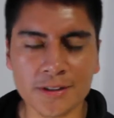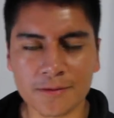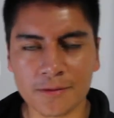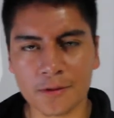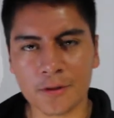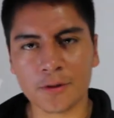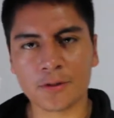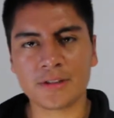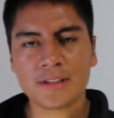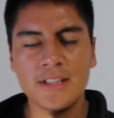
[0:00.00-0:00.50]
If
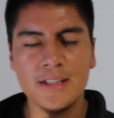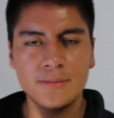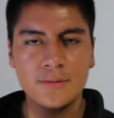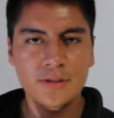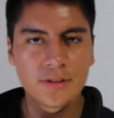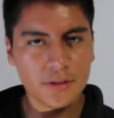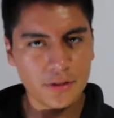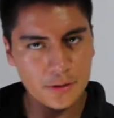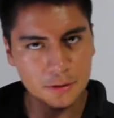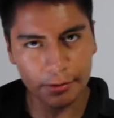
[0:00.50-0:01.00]
you know
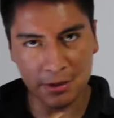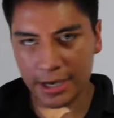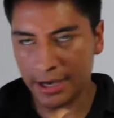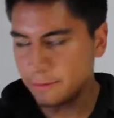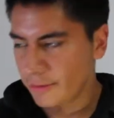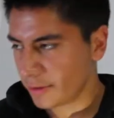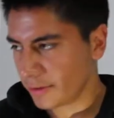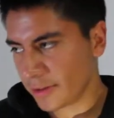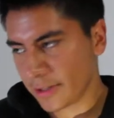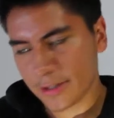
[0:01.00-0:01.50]
Samsung, you know
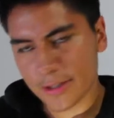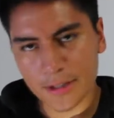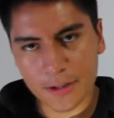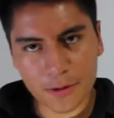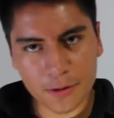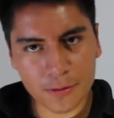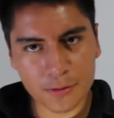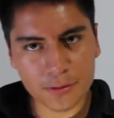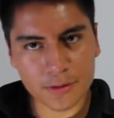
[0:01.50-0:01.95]
everything they